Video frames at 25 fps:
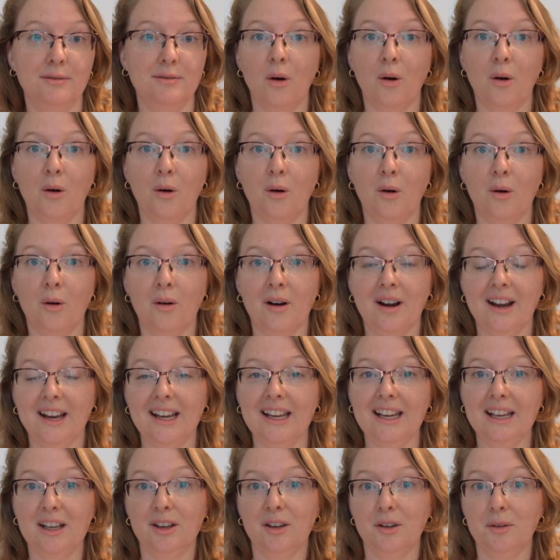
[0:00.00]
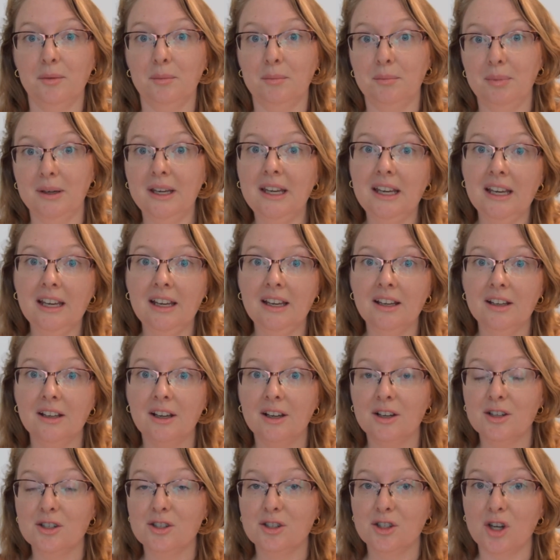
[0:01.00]
Or it could be
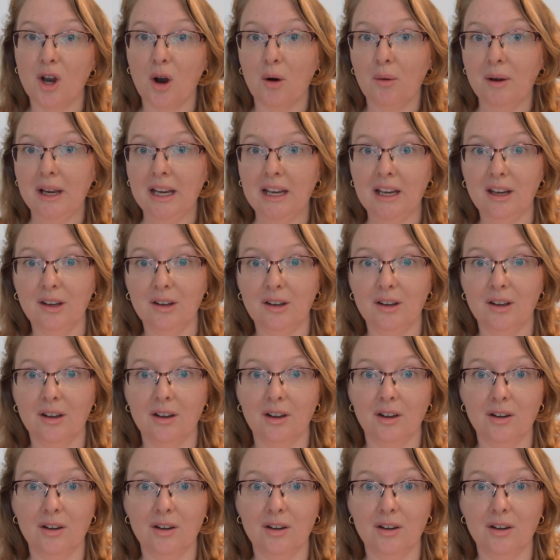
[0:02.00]
showing